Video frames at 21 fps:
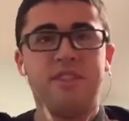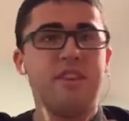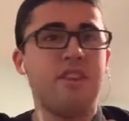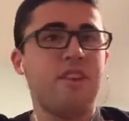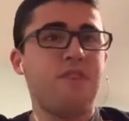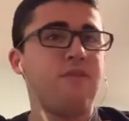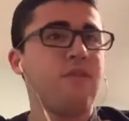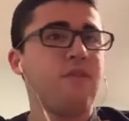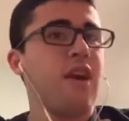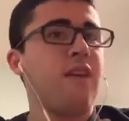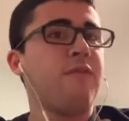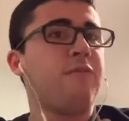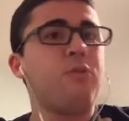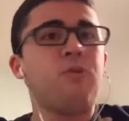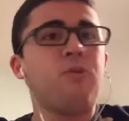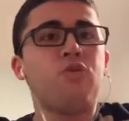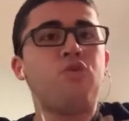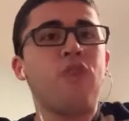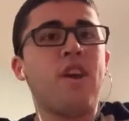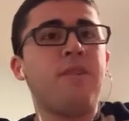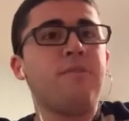didn't even, I've
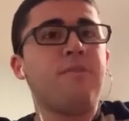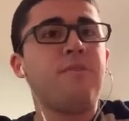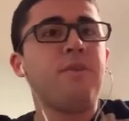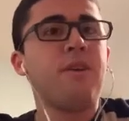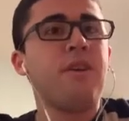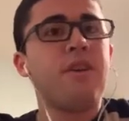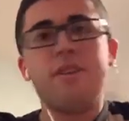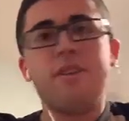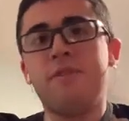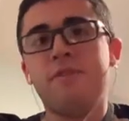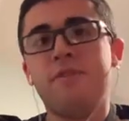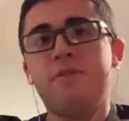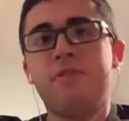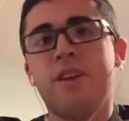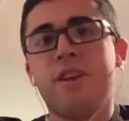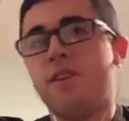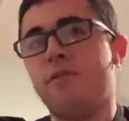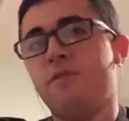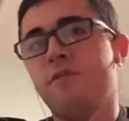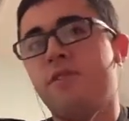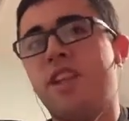been trying to
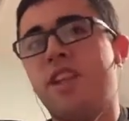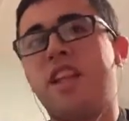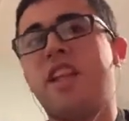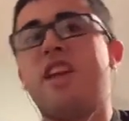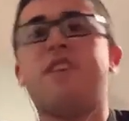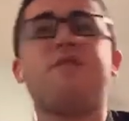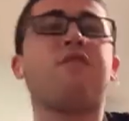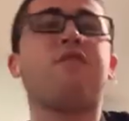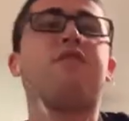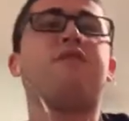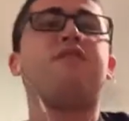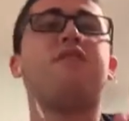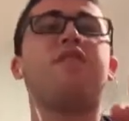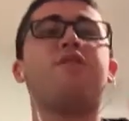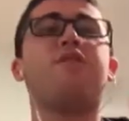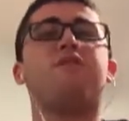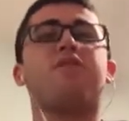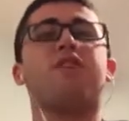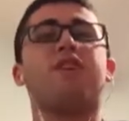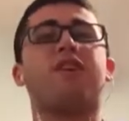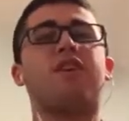think of an idea for a video
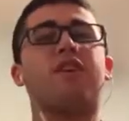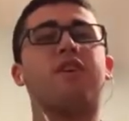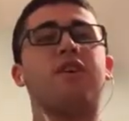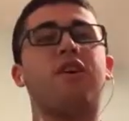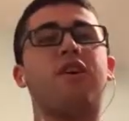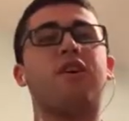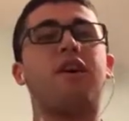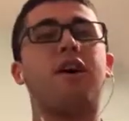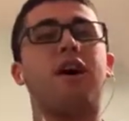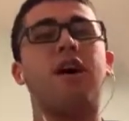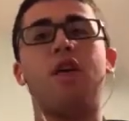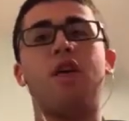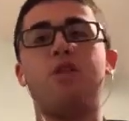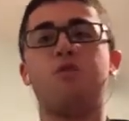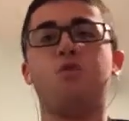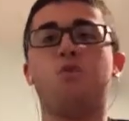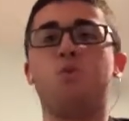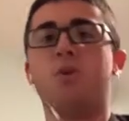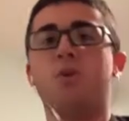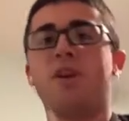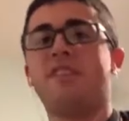for like
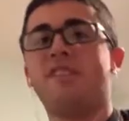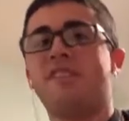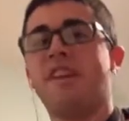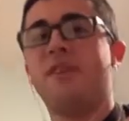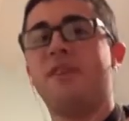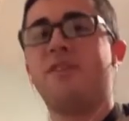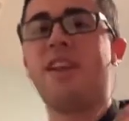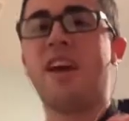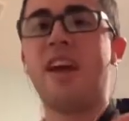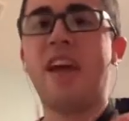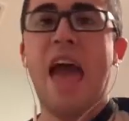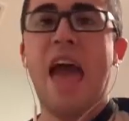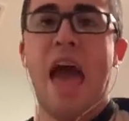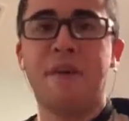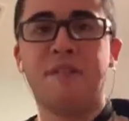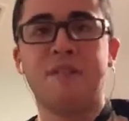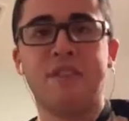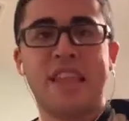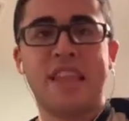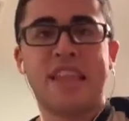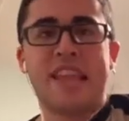two weeks now, and I
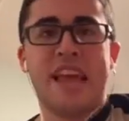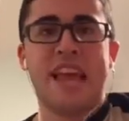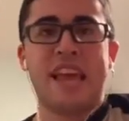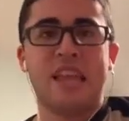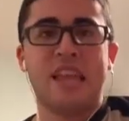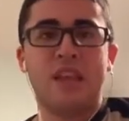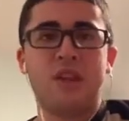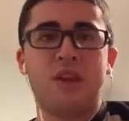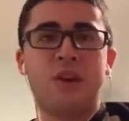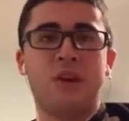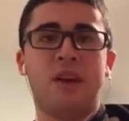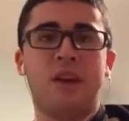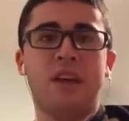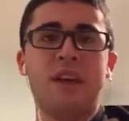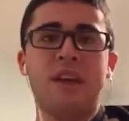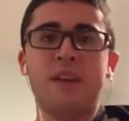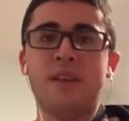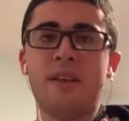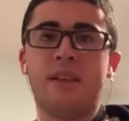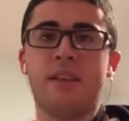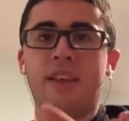haven't decided to do it.
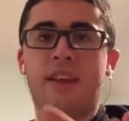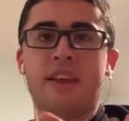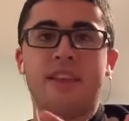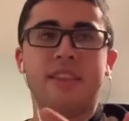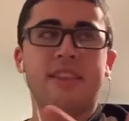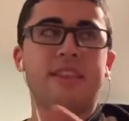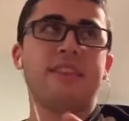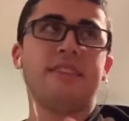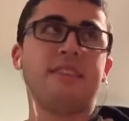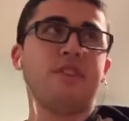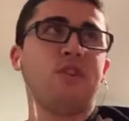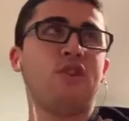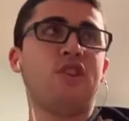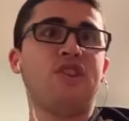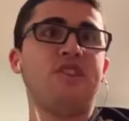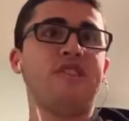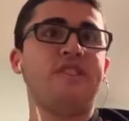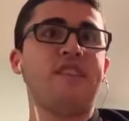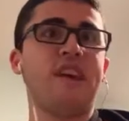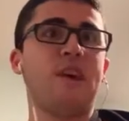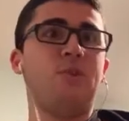like, couldn't
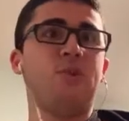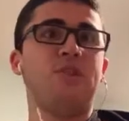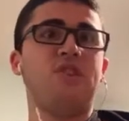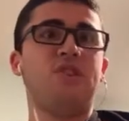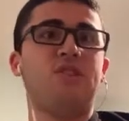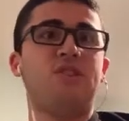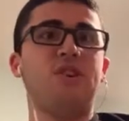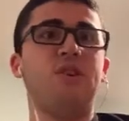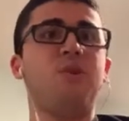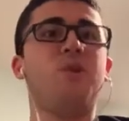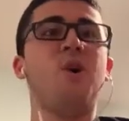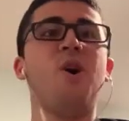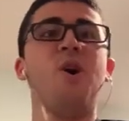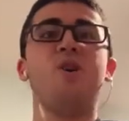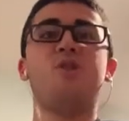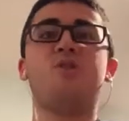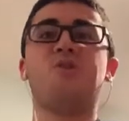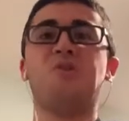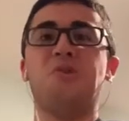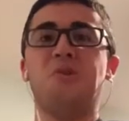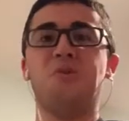decide what to do.
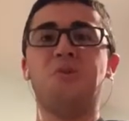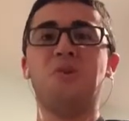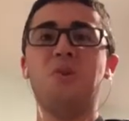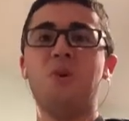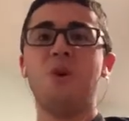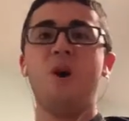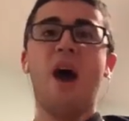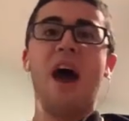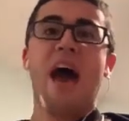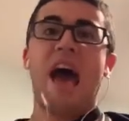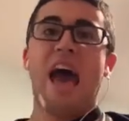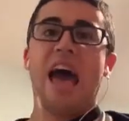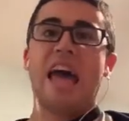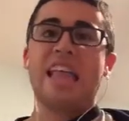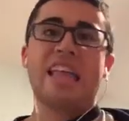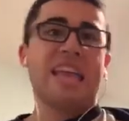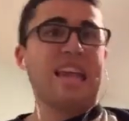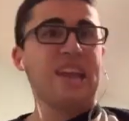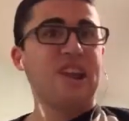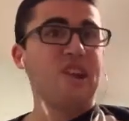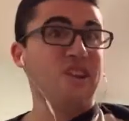So,
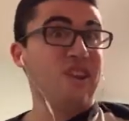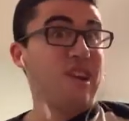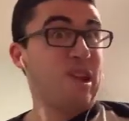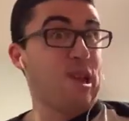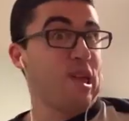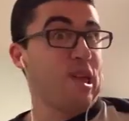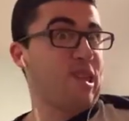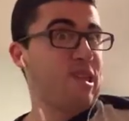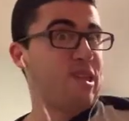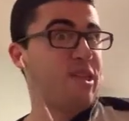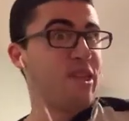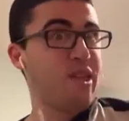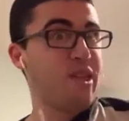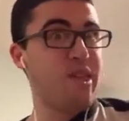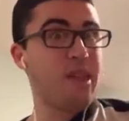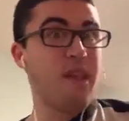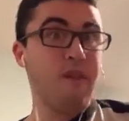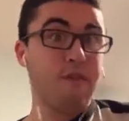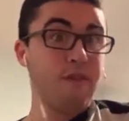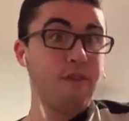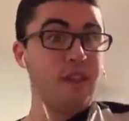here it is,
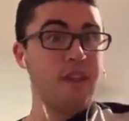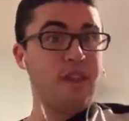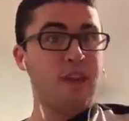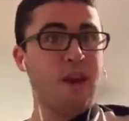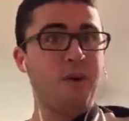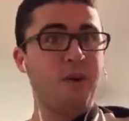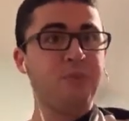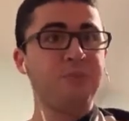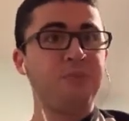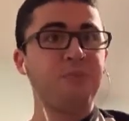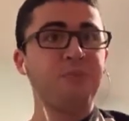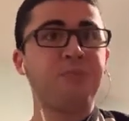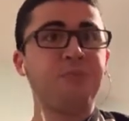the video.